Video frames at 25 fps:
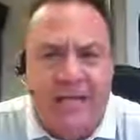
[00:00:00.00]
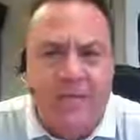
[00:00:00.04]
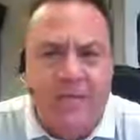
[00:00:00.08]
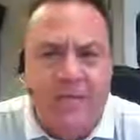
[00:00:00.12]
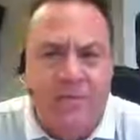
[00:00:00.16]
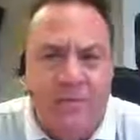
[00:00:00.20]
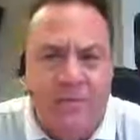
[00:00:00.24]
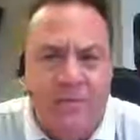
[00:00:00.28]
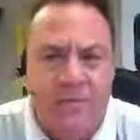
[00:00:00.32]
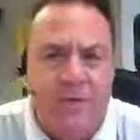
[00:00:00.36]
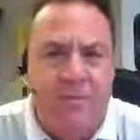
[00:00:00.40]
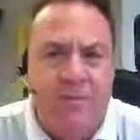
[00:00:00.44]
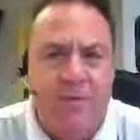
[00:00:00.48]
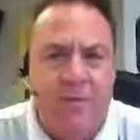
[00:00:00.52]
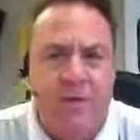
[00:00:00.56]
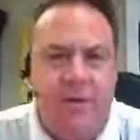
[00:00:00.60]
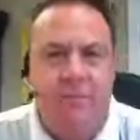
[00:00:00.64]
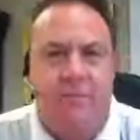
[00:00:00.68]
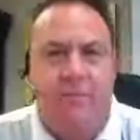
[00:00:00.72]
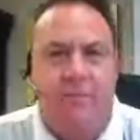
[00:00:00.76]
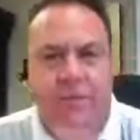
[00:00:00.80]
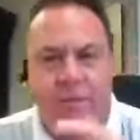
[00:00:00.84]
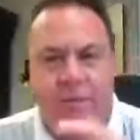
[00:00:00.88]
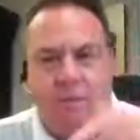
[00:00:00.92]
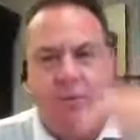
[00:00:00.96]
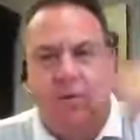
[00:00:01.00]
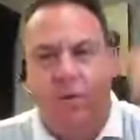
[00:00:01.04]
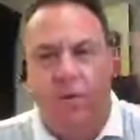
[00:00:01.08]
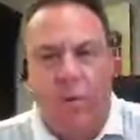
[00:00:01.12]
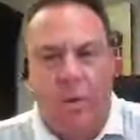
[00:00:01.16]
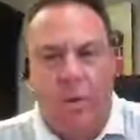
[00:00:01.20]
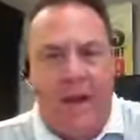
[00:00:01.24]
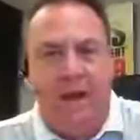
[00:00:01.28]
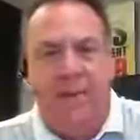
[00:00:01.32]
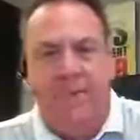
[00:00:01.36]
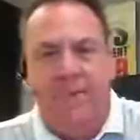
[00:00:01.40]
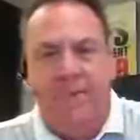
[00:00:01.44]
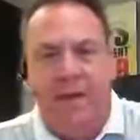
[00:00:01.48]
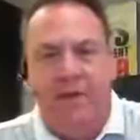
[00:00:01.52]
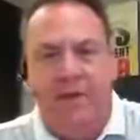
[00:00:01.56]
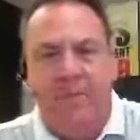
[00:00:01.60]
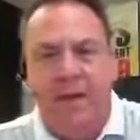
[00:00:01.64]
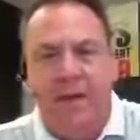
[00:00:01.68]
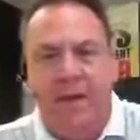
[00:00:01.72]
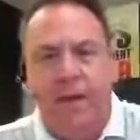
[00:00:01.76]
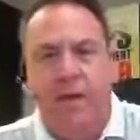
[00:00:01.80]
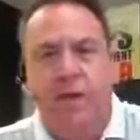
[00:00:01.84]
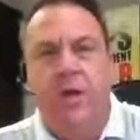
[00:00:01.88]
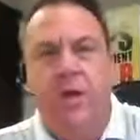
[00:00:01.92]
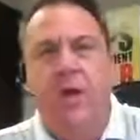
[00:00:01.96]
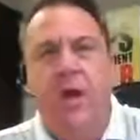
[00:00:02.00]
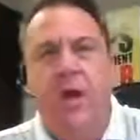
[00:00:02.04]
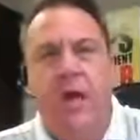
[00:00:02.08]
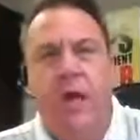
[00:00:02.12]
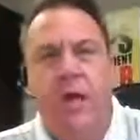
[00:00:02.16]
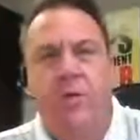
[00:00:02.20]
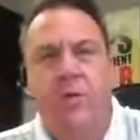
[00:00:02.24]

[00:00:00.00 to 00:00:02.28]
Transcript: asked for something for someone way above me